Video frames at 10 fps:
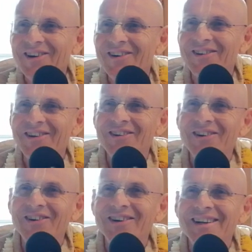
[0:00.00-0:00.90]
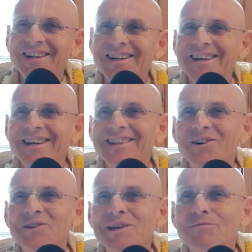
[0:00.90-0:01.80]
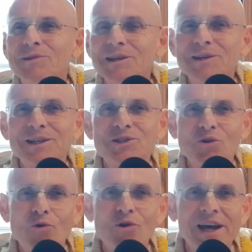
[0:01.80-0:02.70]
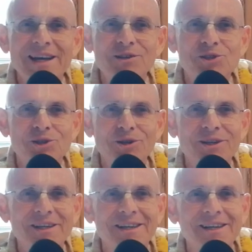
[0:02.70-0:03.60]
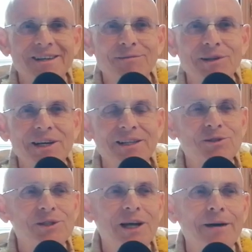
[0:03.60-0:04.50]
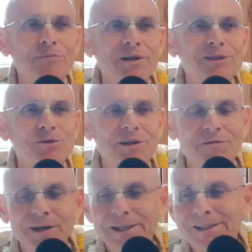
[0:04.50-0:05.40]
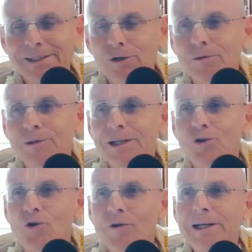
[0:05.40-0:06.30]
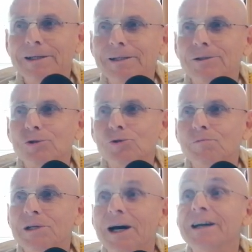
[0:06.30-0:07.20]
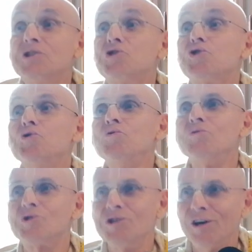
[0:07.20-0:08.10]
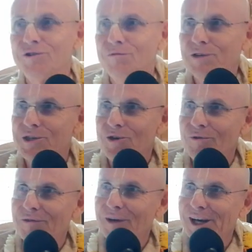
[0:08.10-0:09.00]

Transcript: No, no, no. No, then, then that's the wrong answer. When the answer is, I'm not so advanced, no, then the correct answer should be, I choose not to be so